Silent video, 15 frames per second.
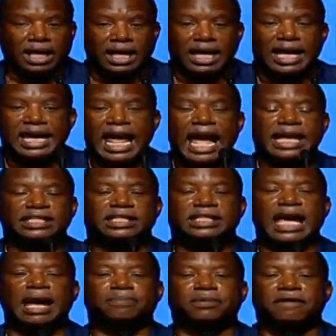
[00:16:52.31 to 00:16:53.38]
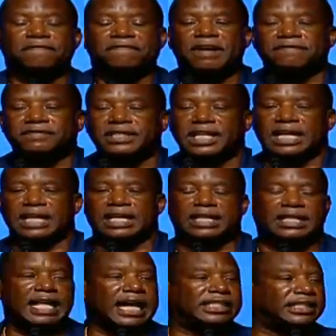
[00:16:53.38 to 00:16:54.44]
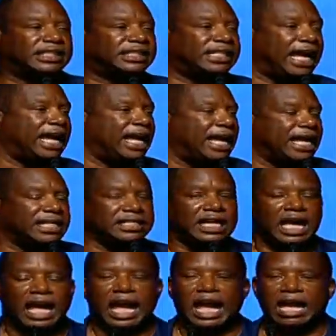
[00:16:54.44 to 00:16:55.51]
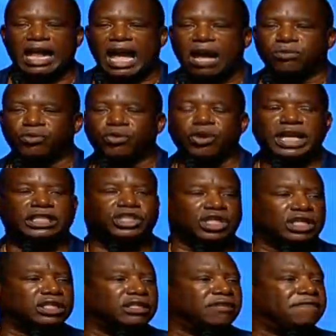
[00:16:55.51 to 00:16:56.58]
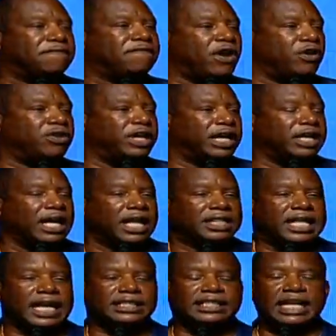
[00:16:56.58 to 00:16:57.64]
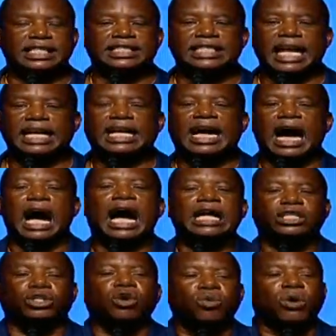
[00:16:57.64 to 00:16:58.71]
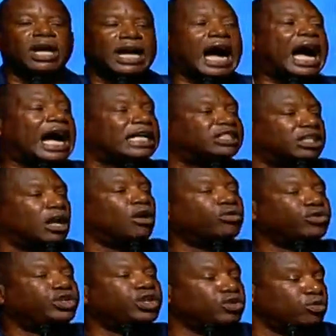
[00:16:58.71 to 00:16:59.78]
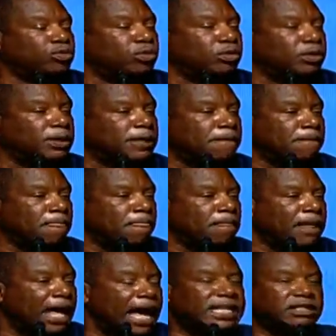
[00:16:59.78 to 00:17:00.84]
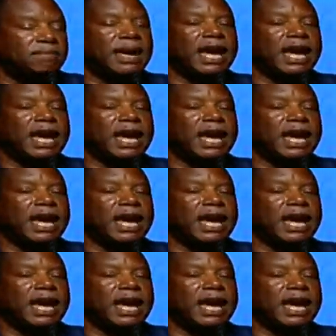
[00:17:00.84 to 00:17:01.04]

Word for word: in Acts chapter 15 that stands and, and reaches the verdict that just let God do what God's going to do. As a